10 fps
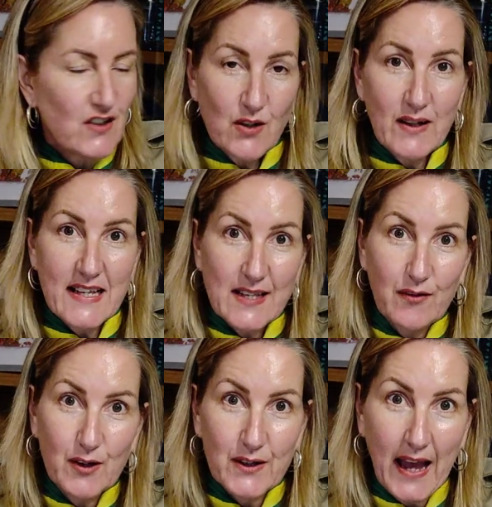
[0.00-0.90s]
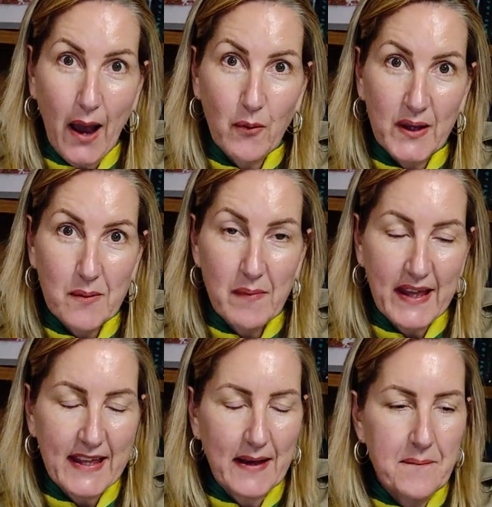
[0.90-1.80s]
So let's have a look at how we can
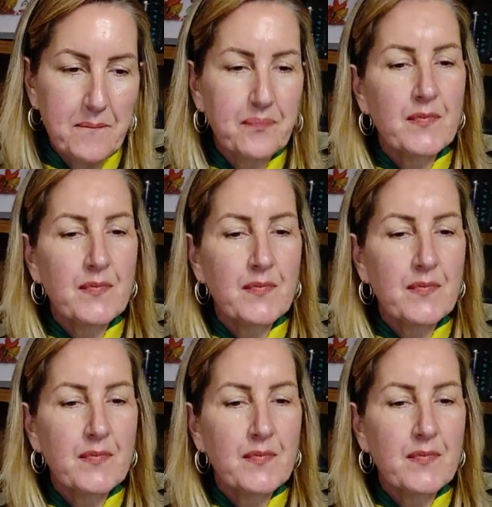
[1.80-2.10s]
make it.